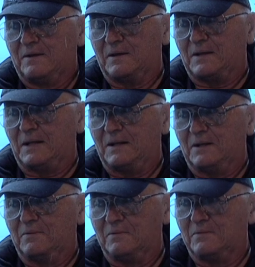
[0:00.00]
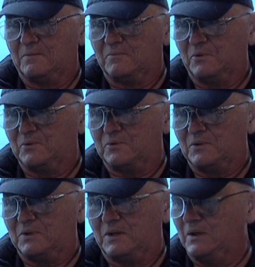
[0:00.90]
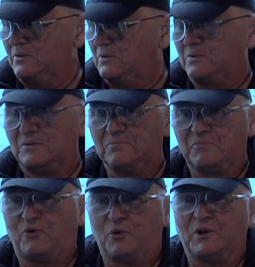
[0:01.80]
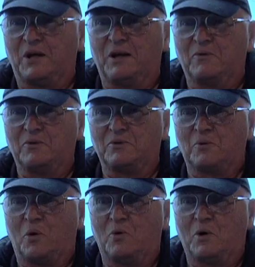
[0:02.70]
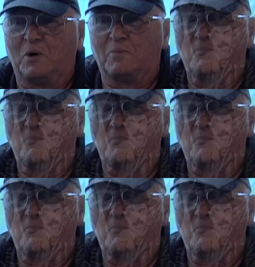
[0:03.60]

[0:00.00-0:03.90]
thing that was his forte was